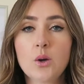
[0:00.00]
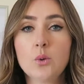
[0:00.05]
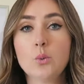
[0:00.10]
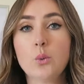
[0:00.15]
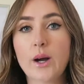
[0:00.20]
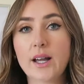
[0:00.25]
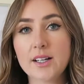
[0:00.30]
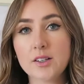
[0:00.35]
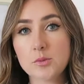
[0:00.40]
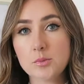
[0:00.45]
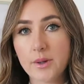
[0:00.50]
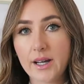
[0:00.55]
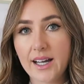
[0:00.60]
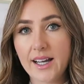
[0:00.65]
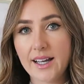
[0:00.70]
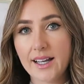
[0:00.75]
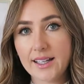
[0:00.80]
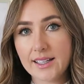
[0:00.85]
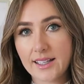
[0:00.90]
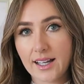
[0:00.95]
one
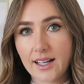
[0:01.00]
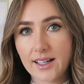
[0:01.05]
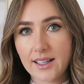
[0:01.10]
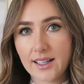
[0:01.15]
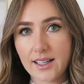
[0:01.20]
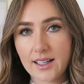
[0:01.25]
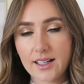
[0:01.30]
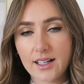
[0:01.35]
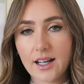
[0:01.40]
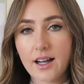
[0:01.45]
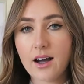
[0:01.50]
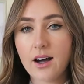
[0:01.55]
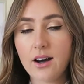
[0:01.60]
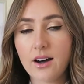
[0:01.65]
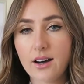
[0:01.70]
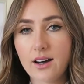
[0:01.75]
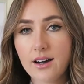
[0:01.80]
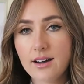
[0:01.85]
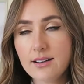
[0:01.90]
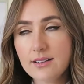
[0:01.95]
by Bela
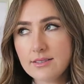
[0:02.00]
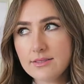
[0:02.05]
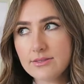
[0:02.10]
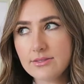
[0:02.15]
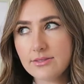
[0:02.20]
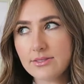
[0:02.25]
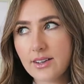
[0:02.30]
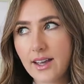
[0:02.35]
Designs